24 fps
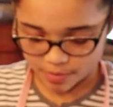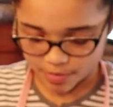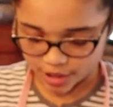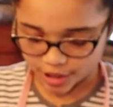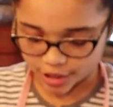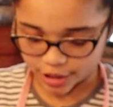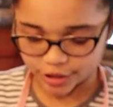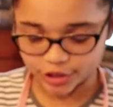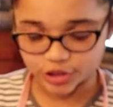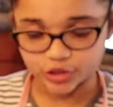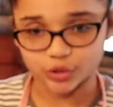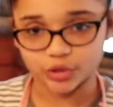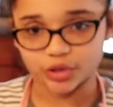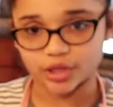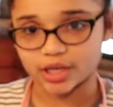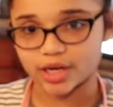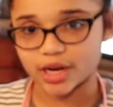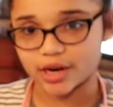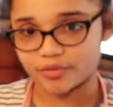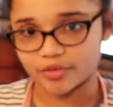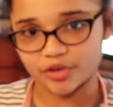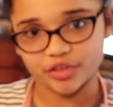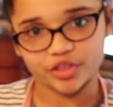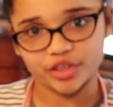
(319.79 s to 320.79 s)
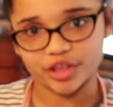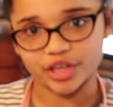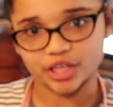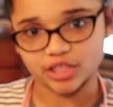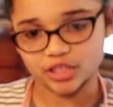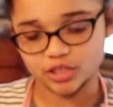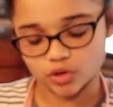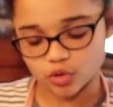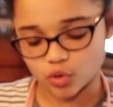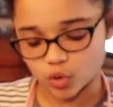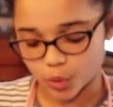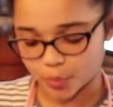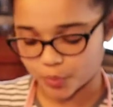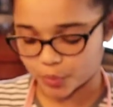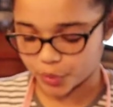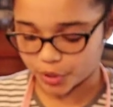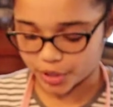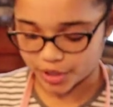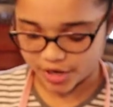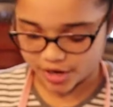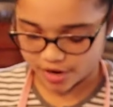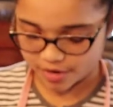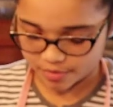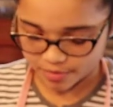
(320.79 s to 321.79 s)
making sure that everything is
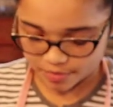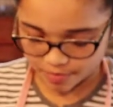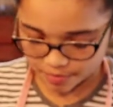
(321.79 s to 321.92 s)
incorporated.